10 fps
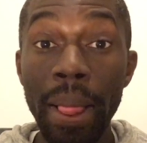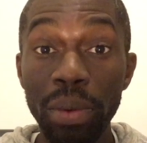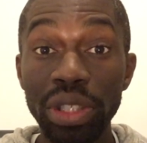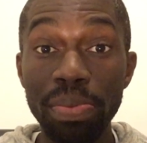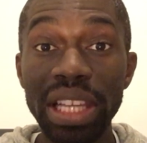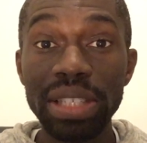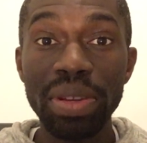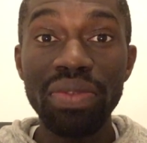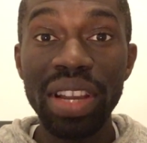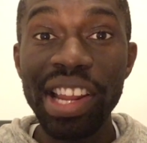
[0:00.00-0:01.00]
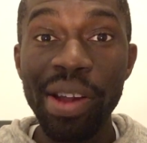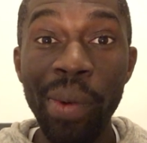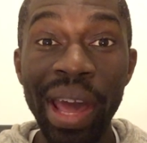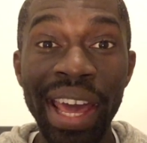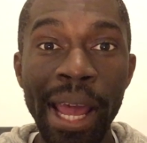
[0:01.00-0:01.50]
which makes me really
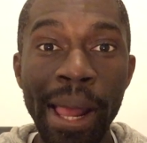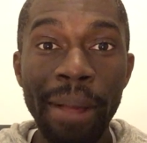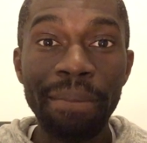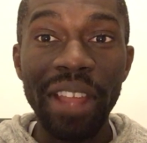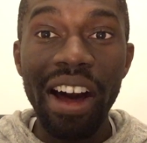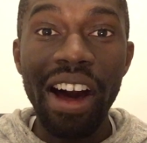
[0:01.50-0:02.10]
aware that